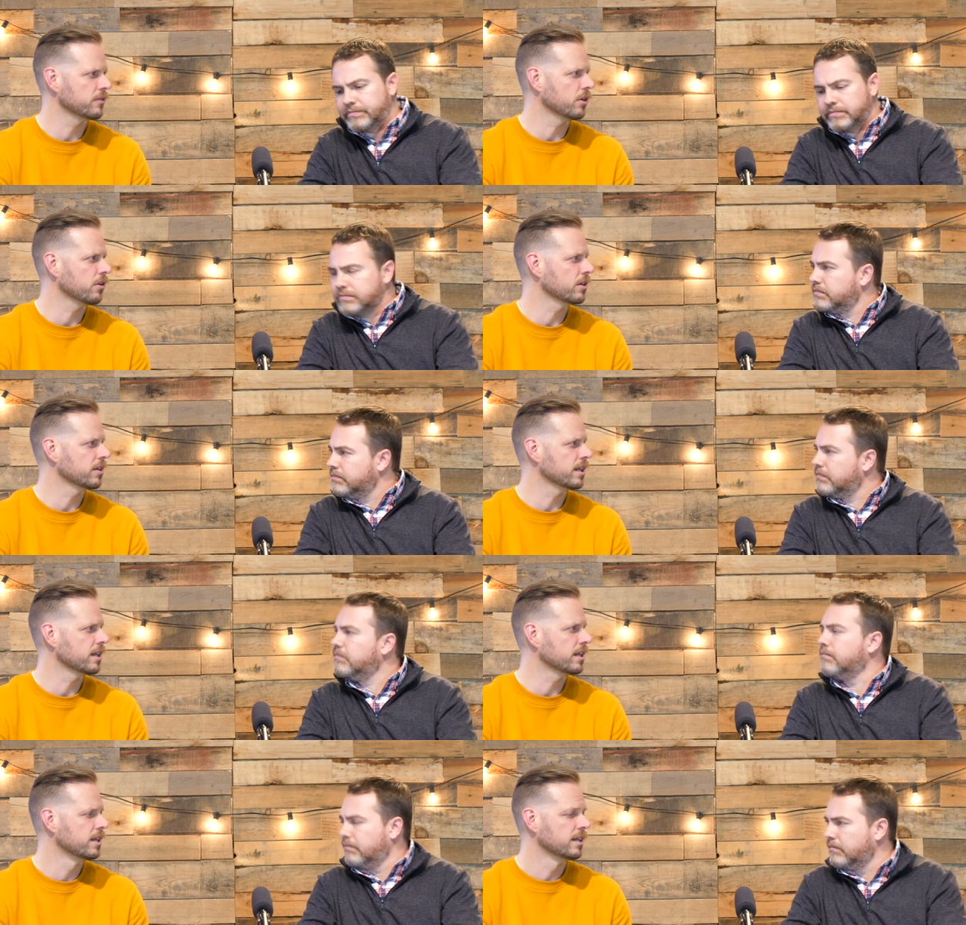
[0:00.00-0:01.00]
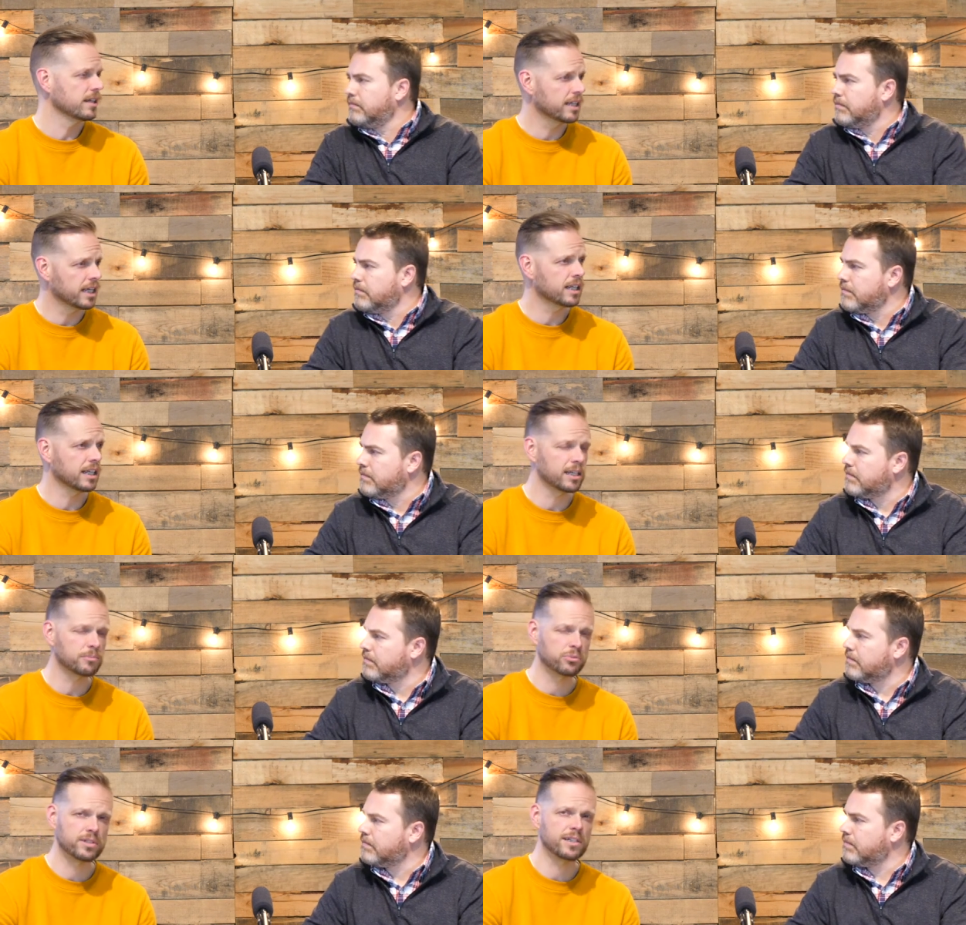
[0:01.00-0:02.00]
Speaker 1: of the heart, and again, like
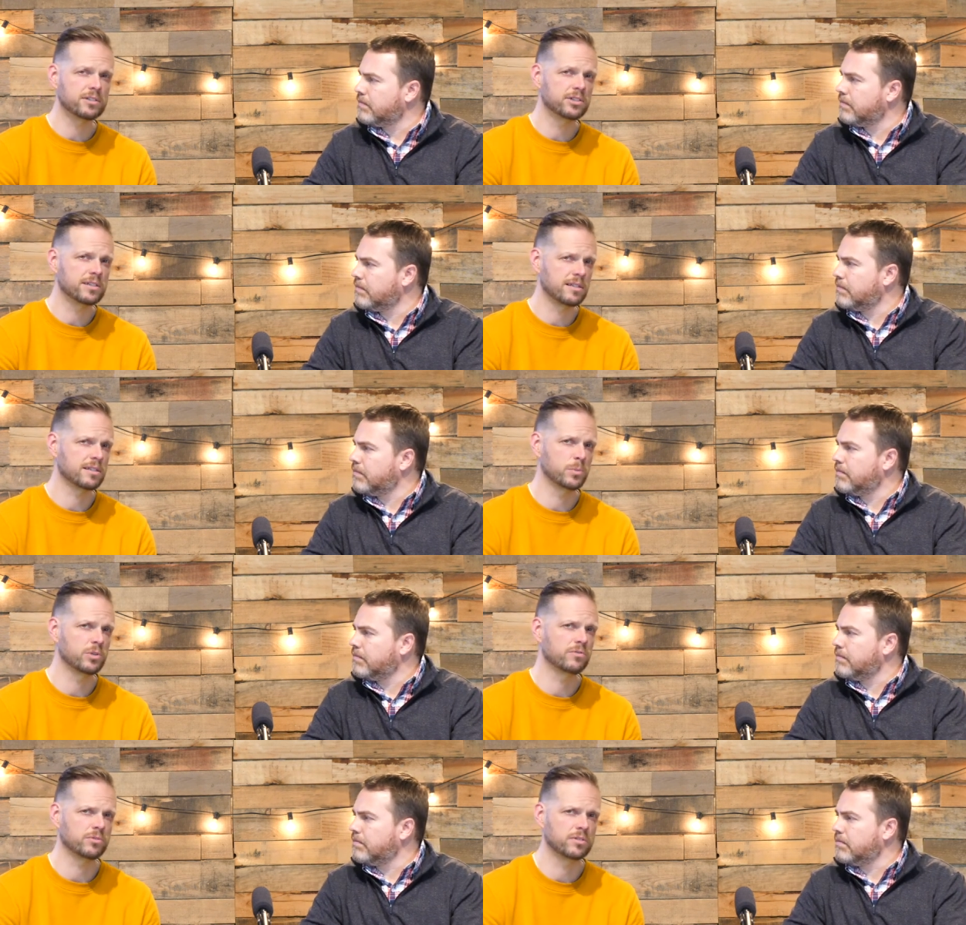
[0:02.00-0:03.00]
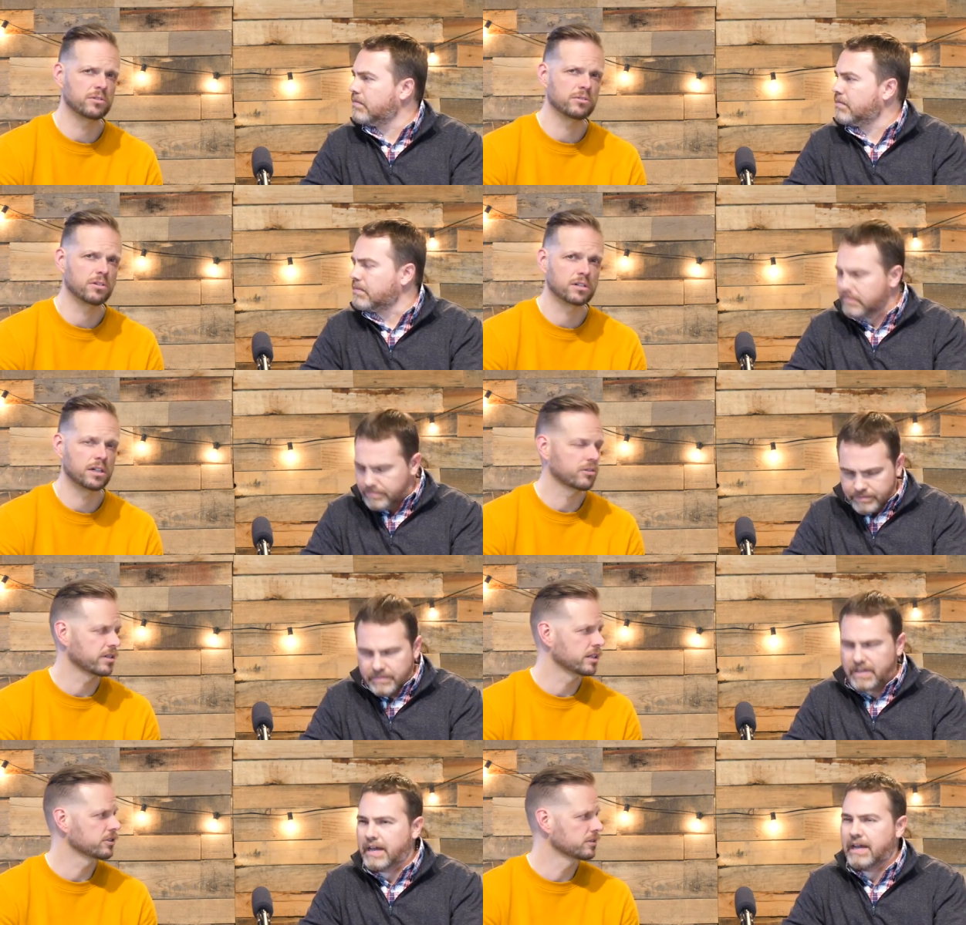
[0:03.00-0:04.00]
presenting Jesus is beautiful to our
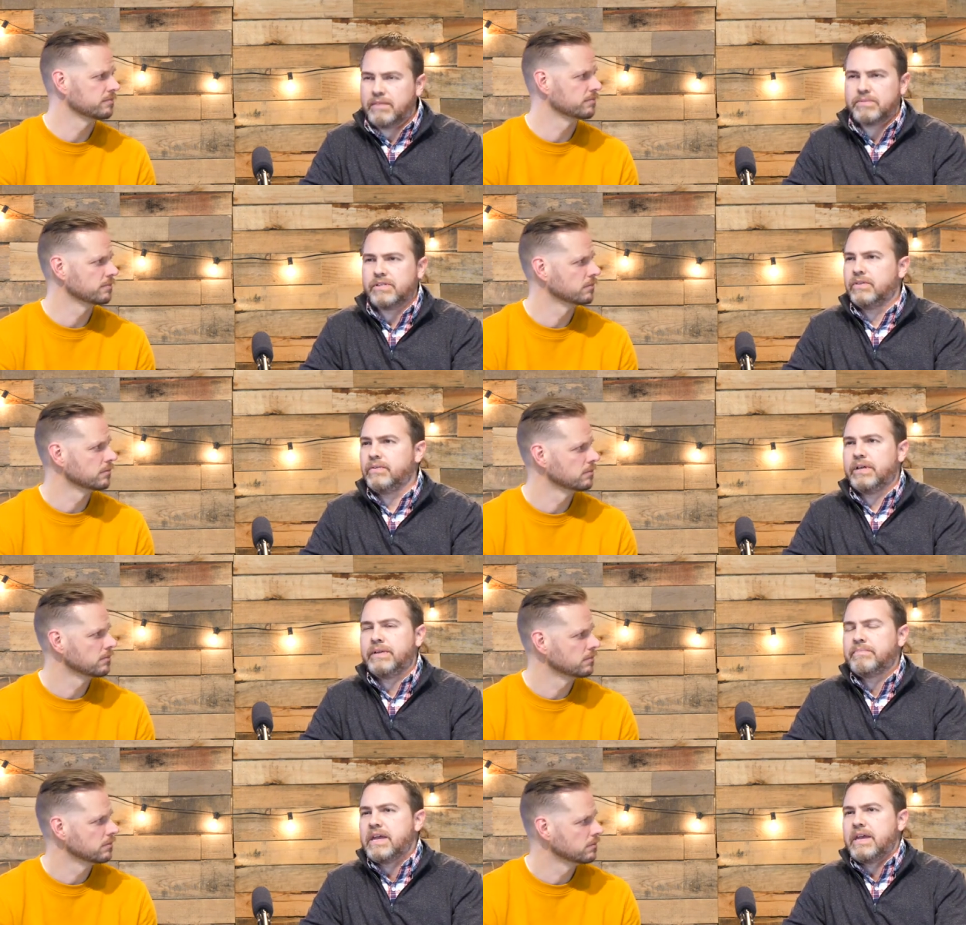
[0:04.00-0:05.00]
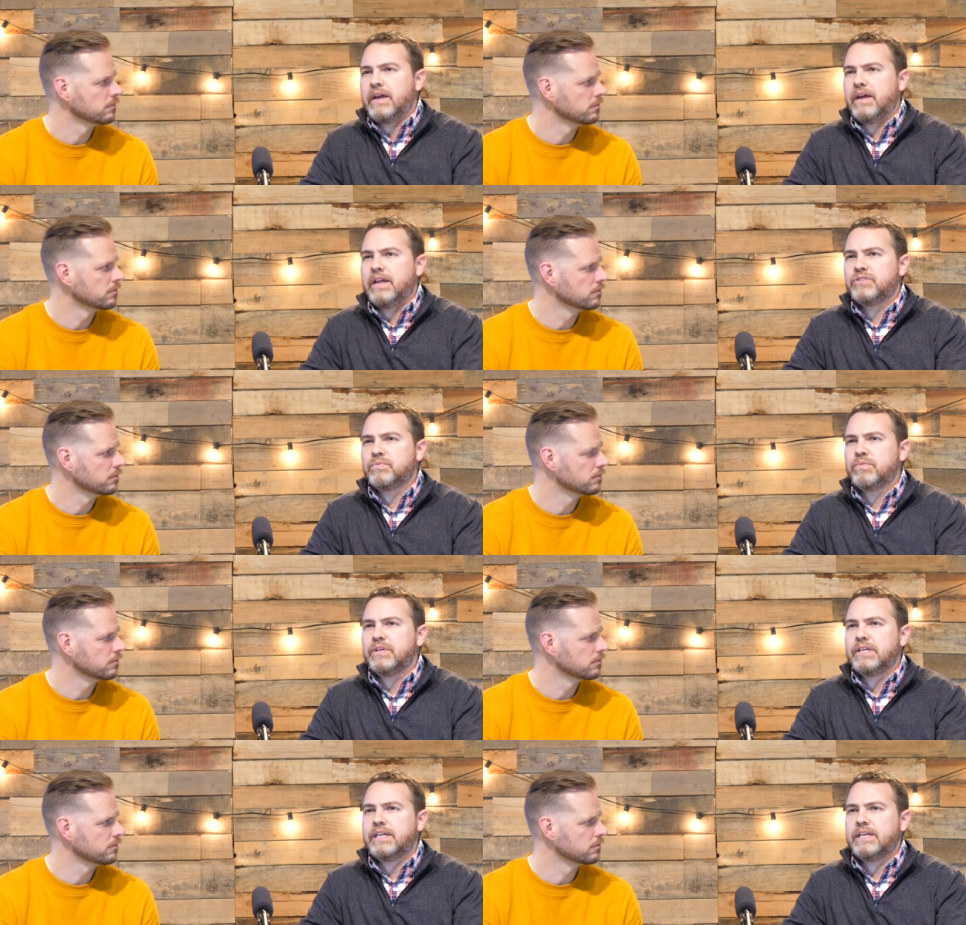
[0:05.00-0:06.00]
congregation. Absolutely, it's
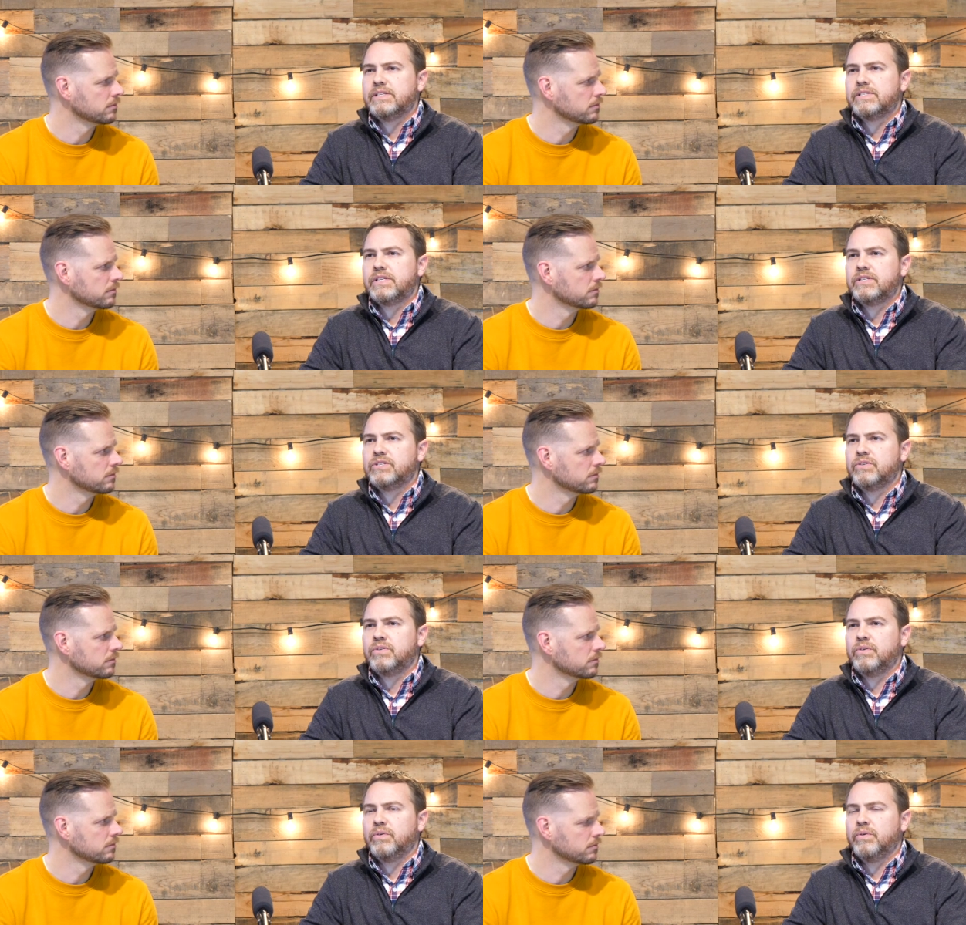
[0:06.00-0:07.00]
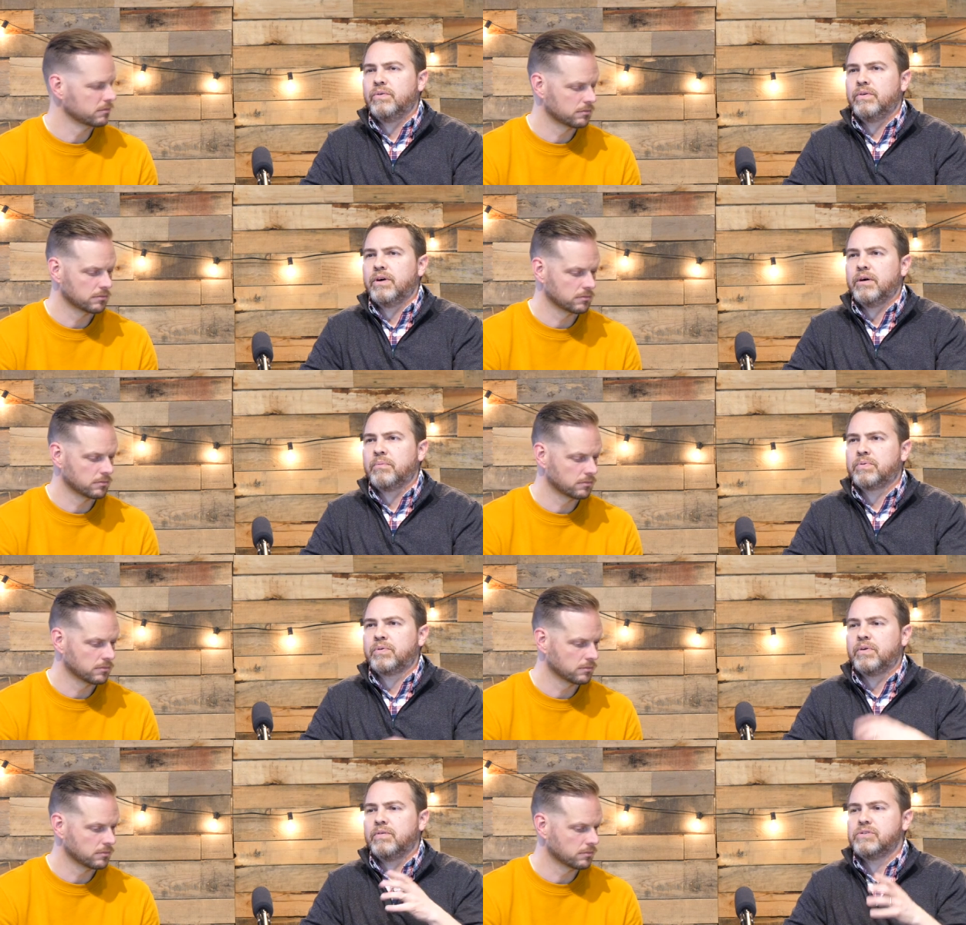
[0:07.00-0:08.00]
really
Speaker 2: easy to
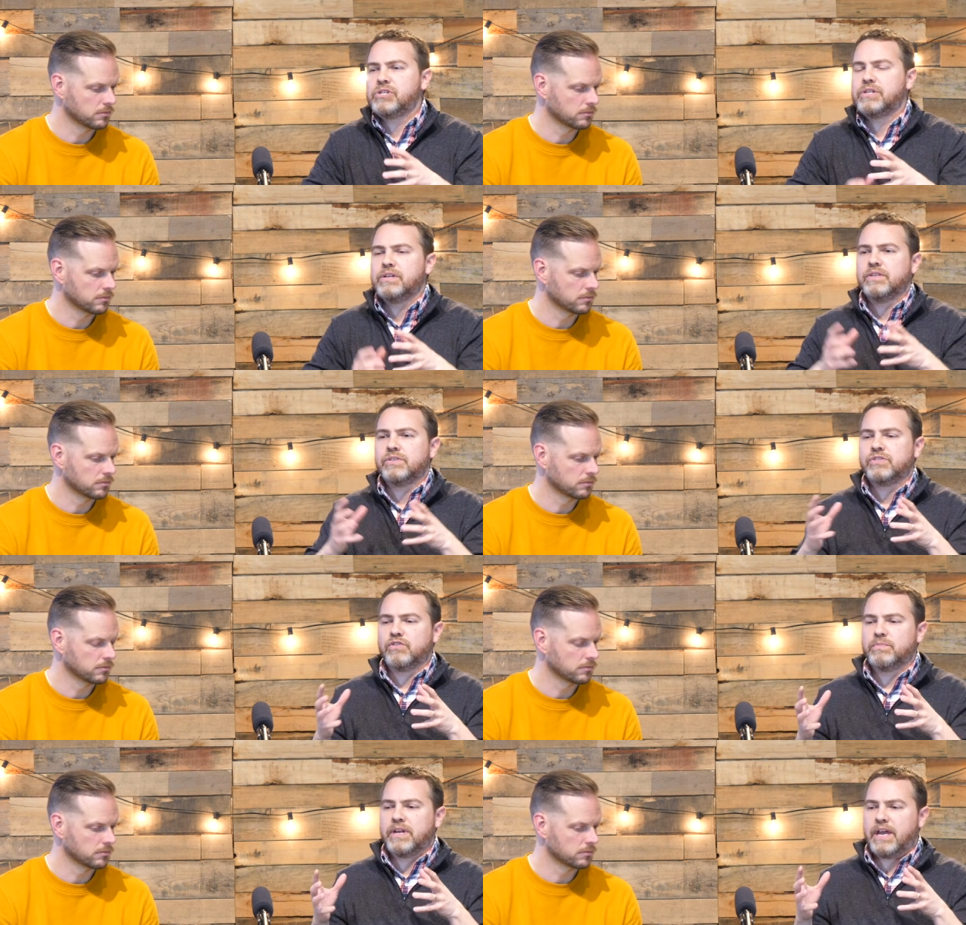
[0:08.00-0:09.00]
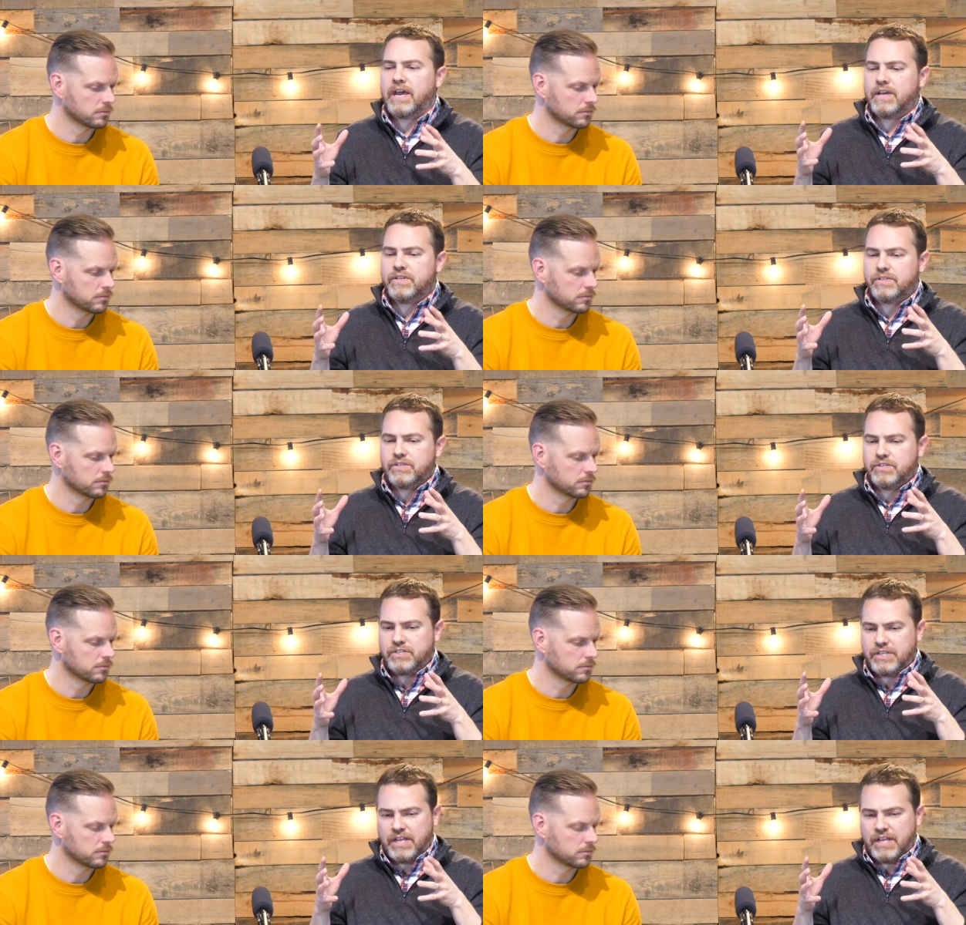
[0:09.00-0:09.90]
approach the sermon as just